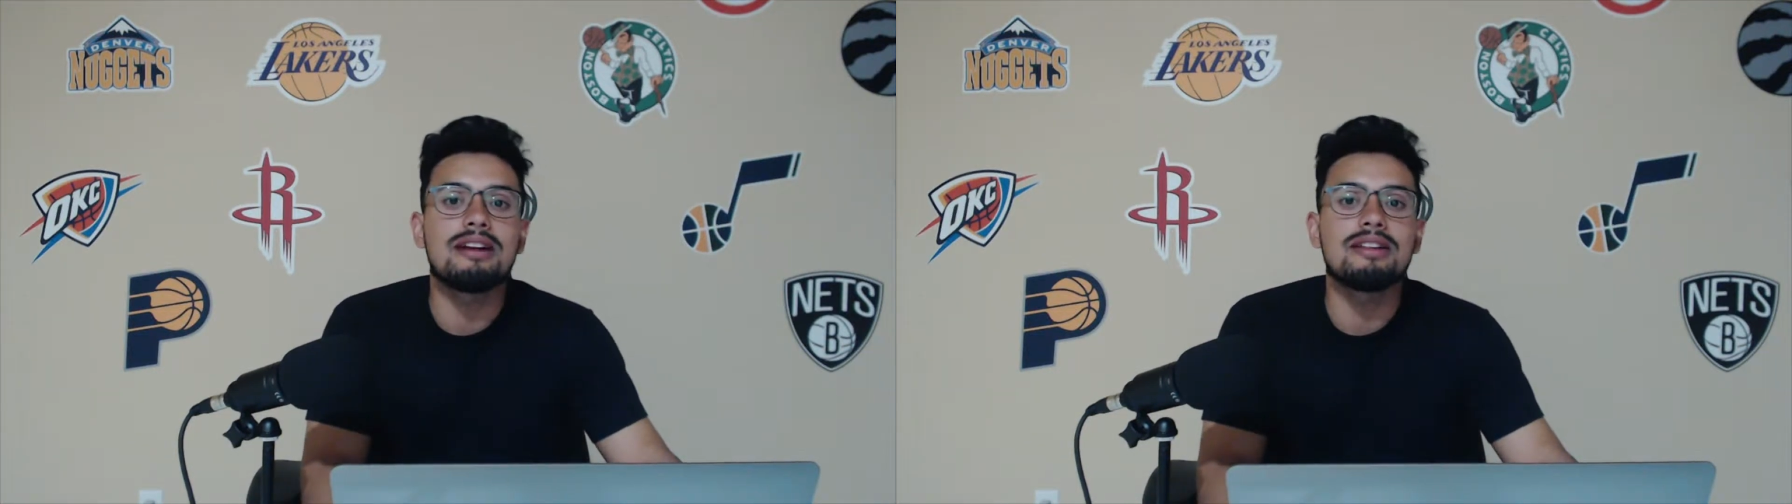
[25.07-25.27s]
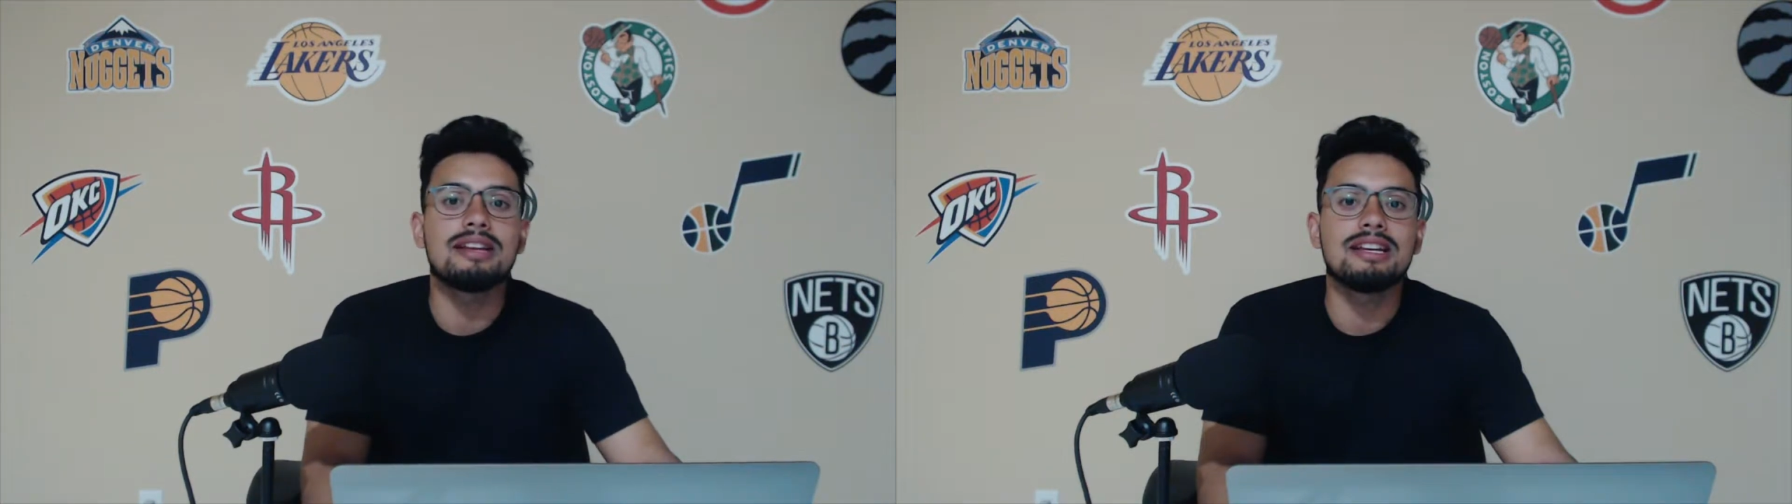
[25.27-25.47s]

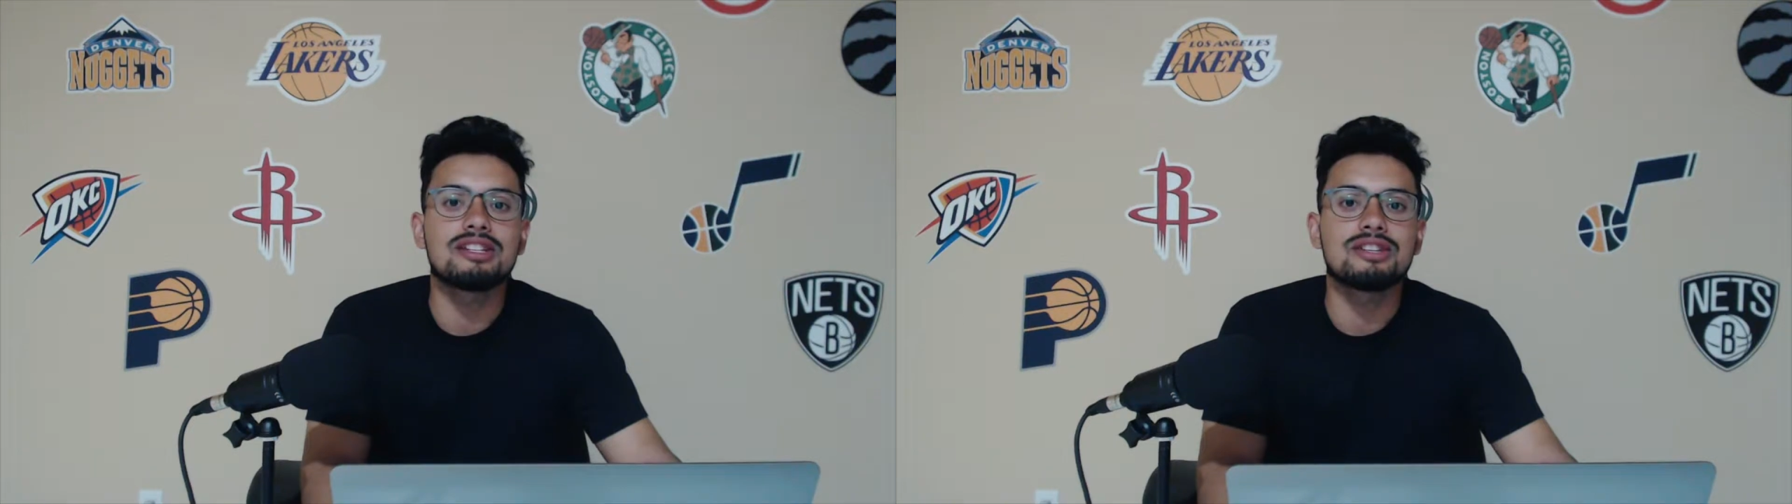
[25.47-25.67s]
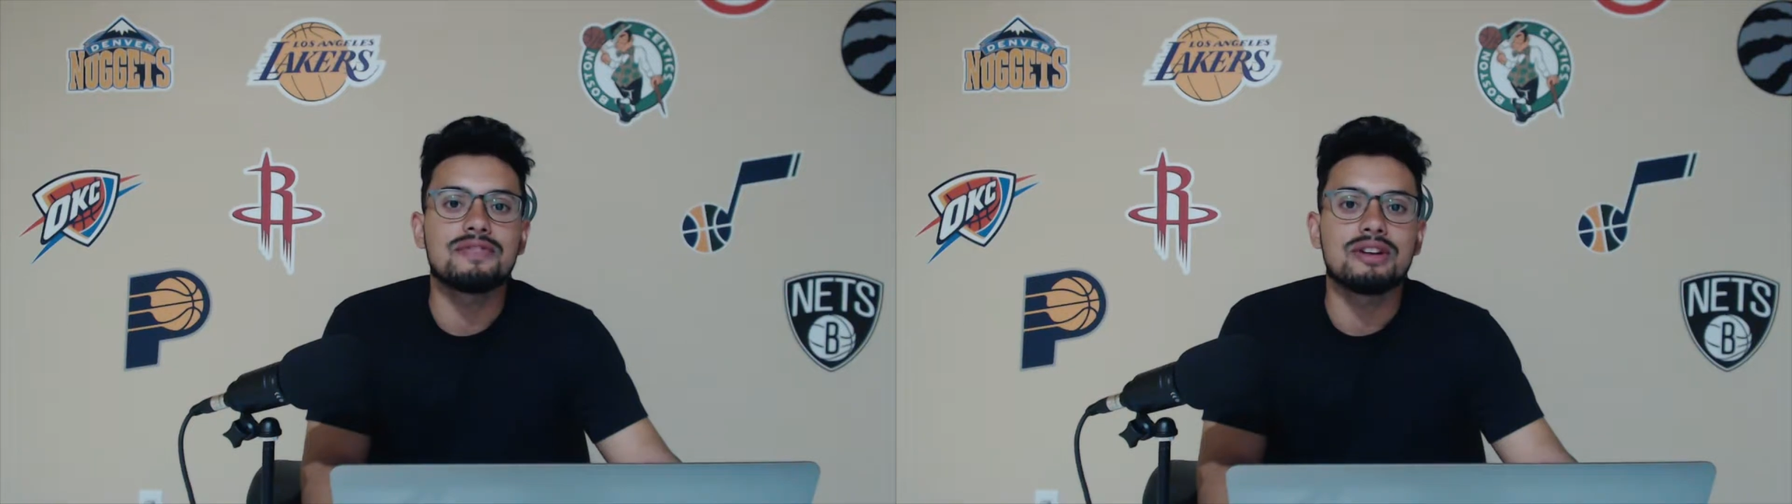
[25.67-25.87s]
and then he
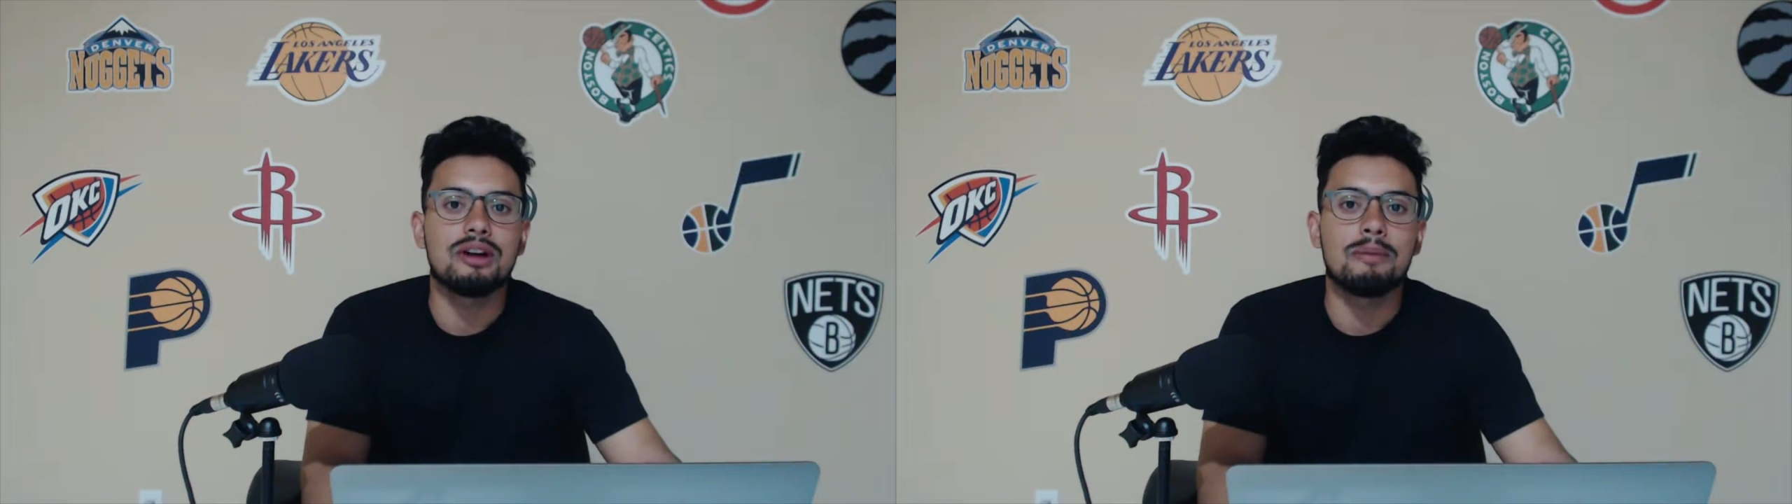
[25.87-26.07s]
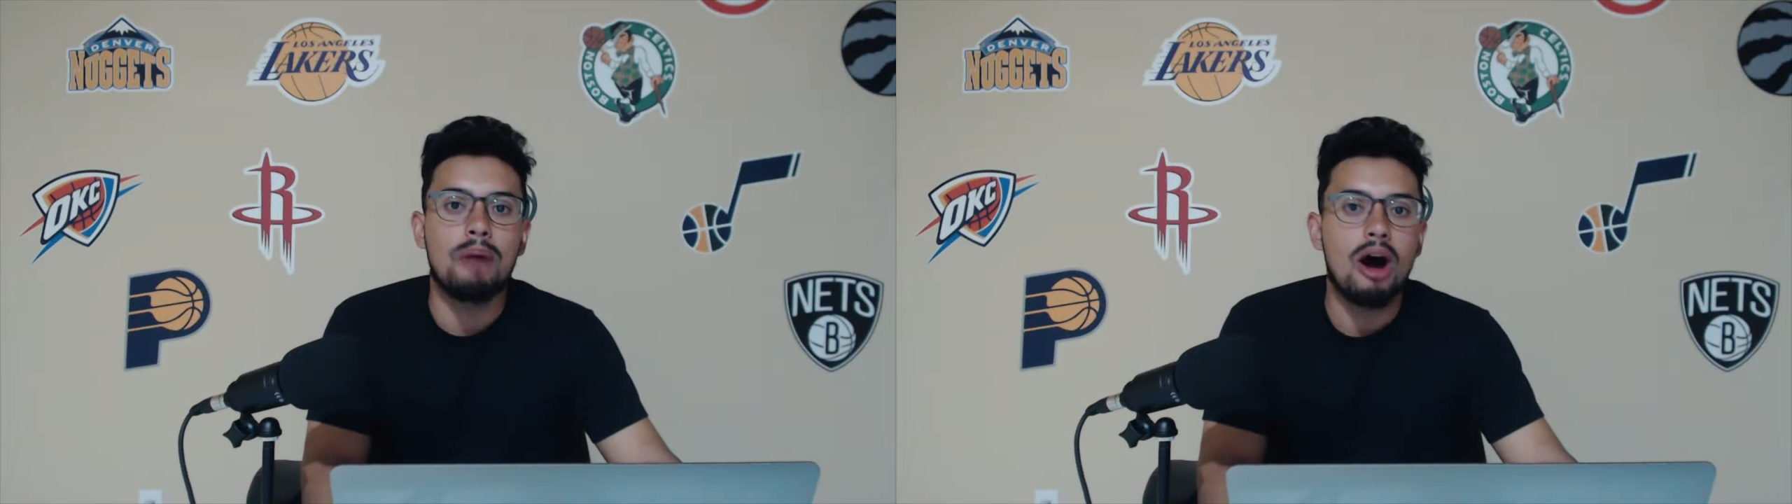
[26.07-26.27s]
just felt
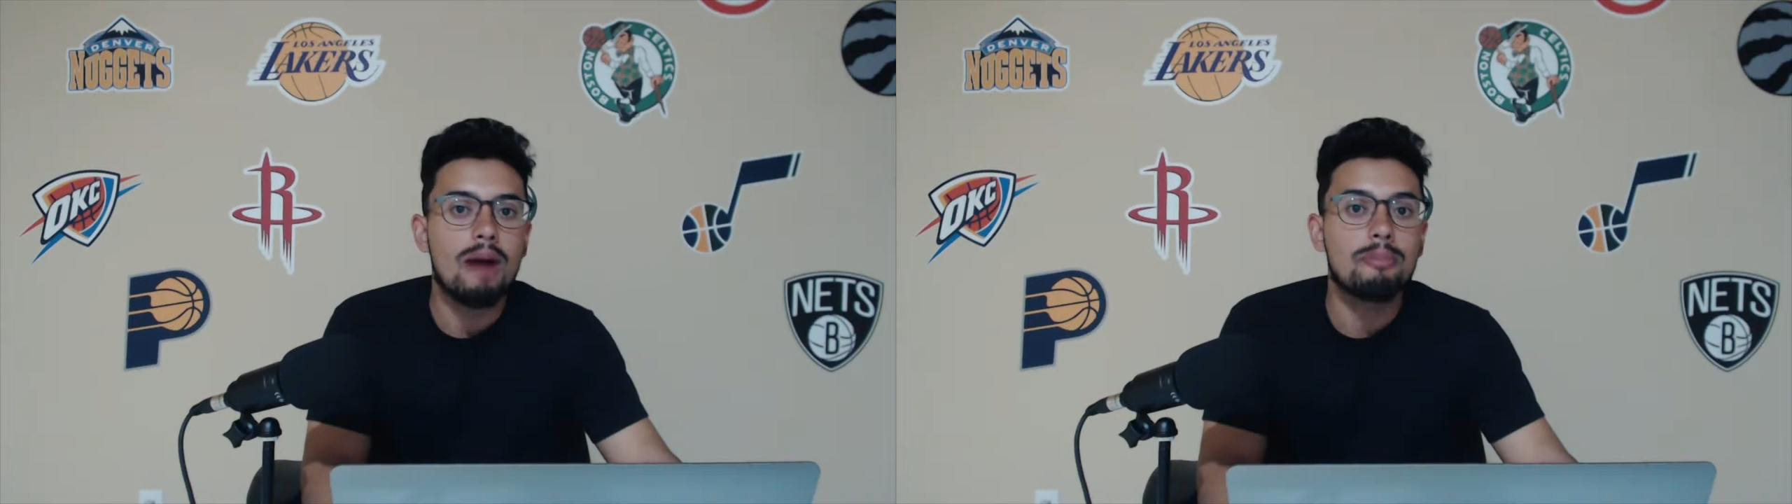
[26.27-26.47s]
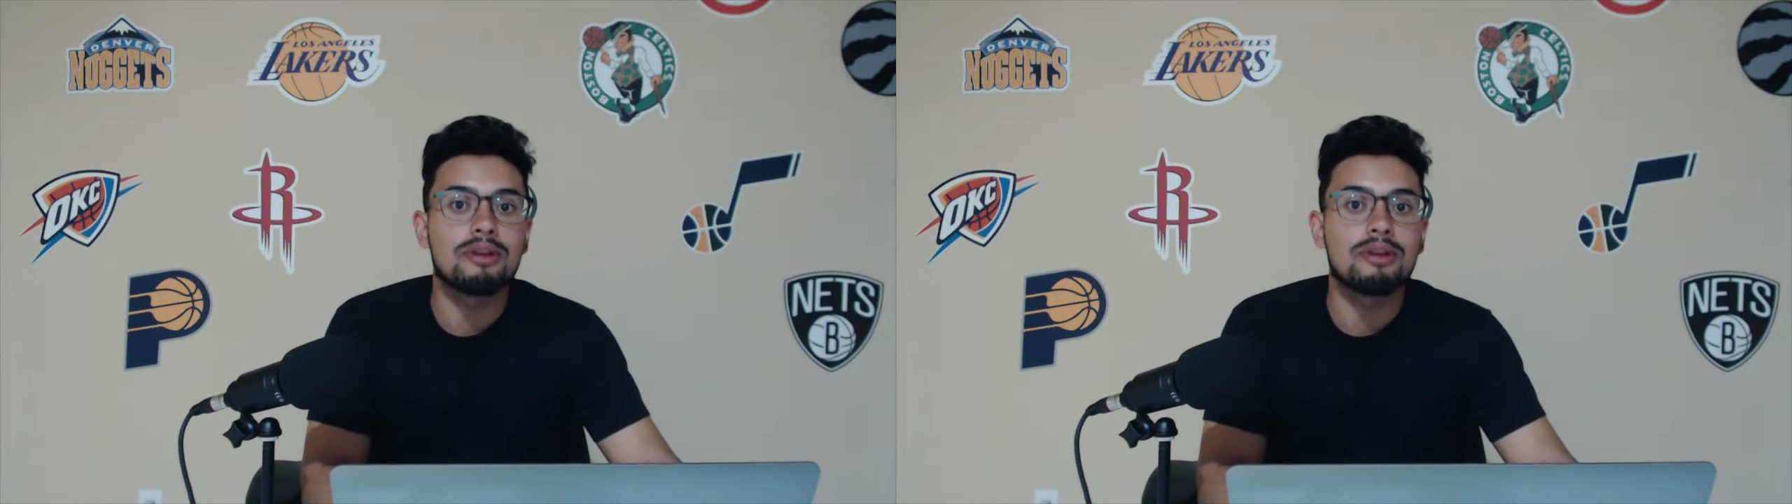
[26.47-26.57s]
a pop,